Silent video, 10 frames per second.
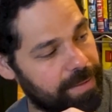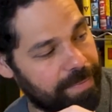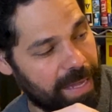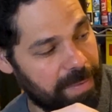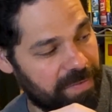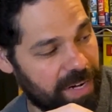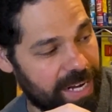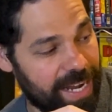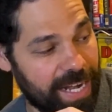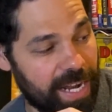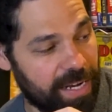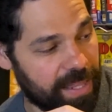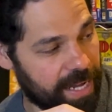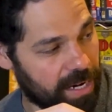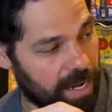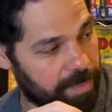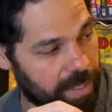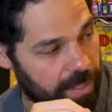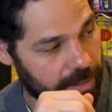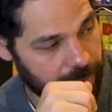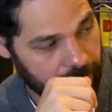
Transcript: maybe even a 9.8 on that copy.